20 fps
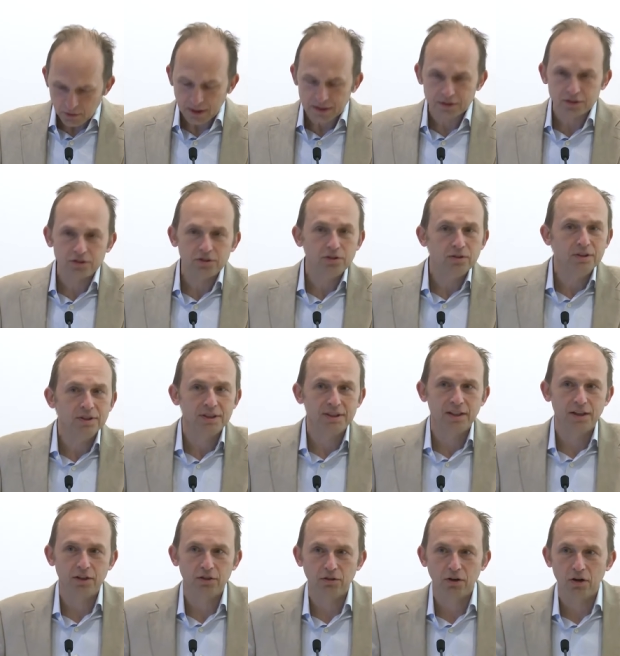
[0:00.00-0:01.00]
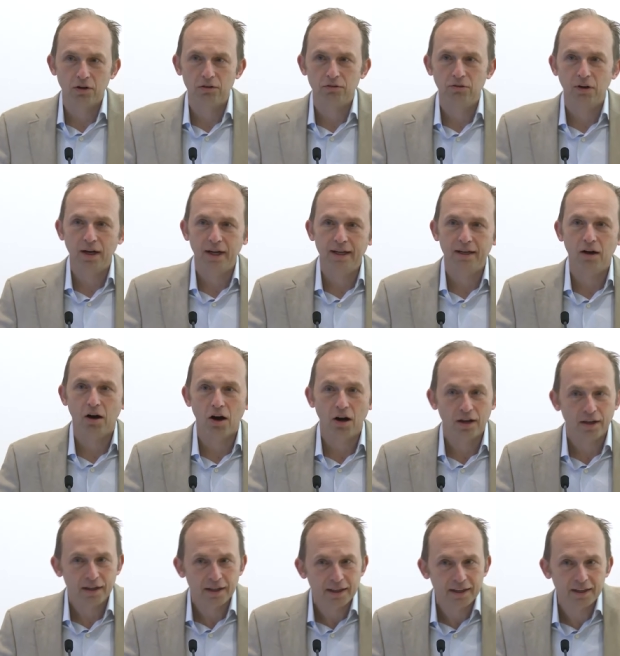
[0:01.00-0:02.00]
as students in their own right,
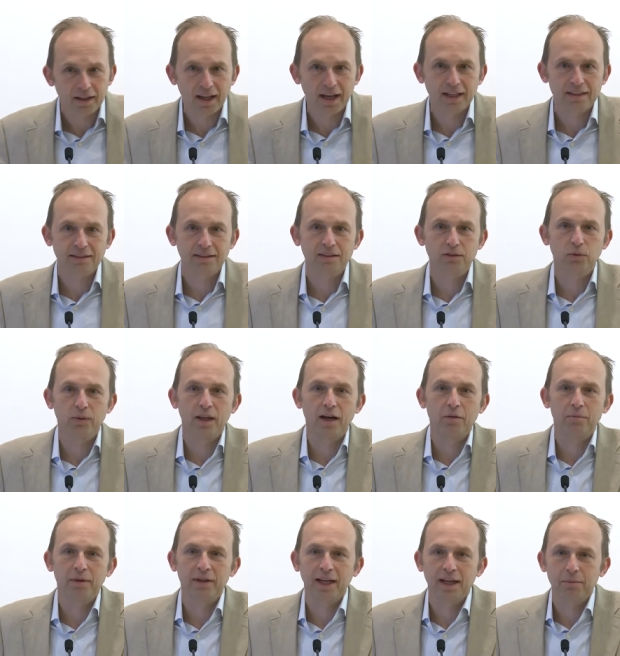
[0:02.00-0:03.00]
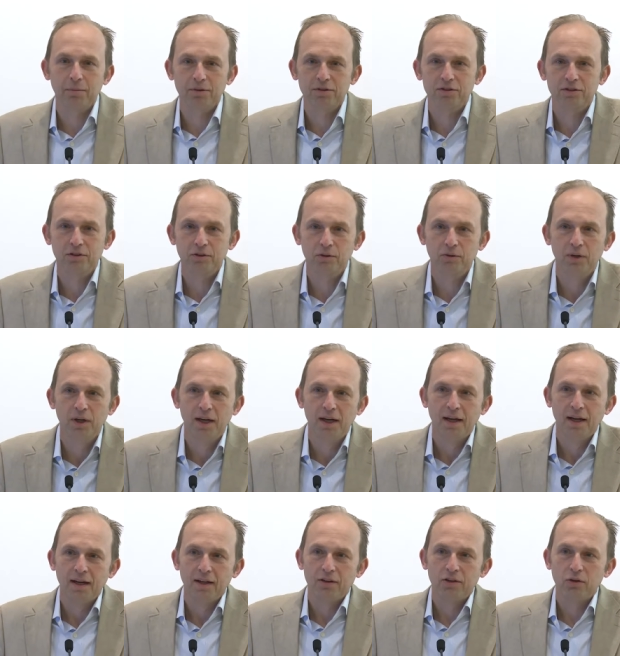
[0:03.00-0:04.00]
auditing classes without being able to,
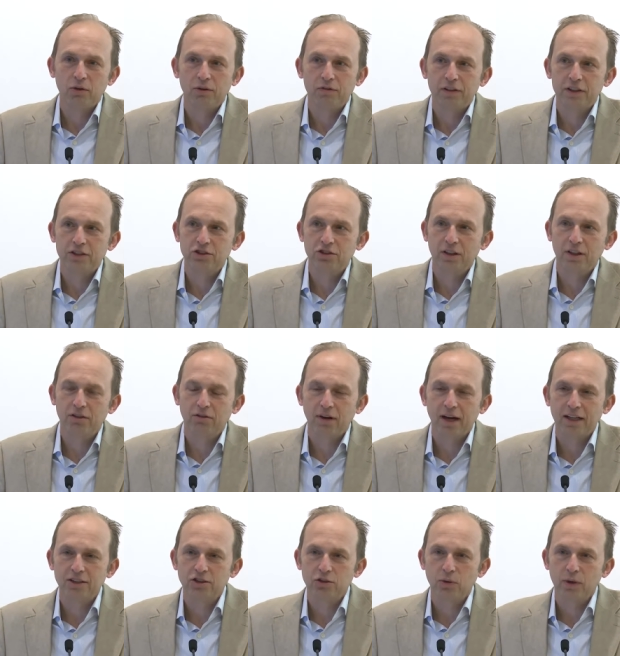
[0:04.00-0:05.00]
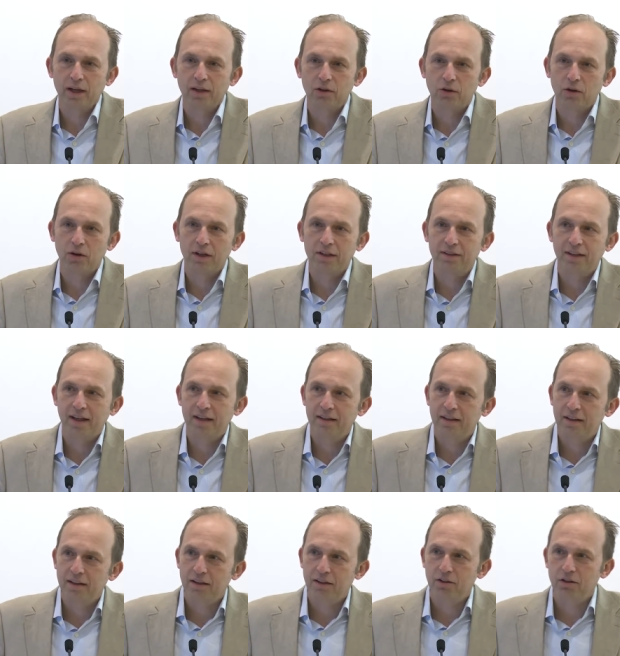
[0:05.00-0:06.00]
to officially graduate or
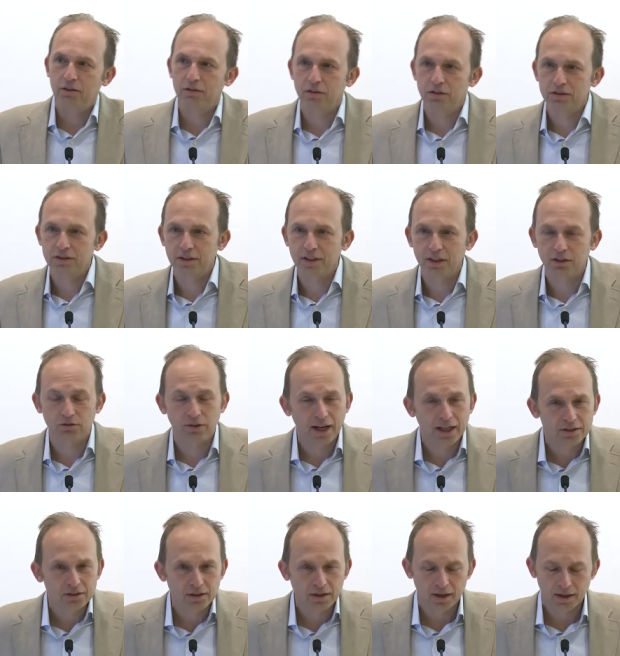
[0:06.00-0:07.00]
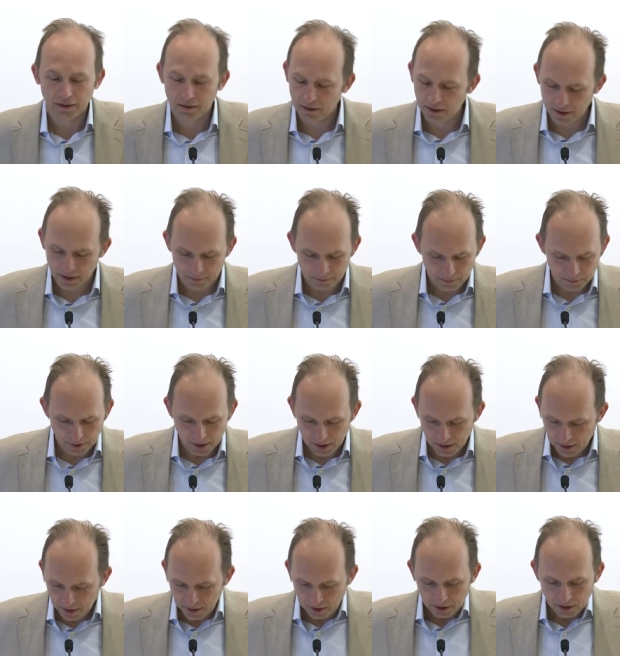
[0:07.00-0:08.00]
attending the university grad, uh, um,
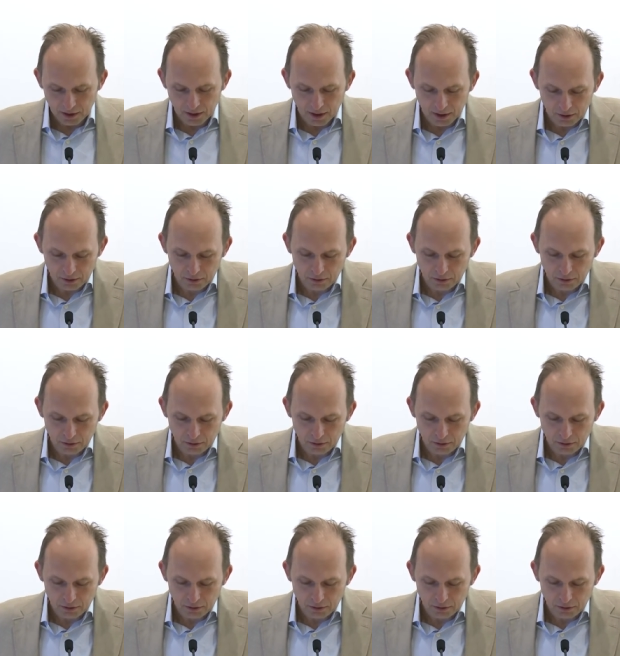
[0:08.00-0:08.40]
uh,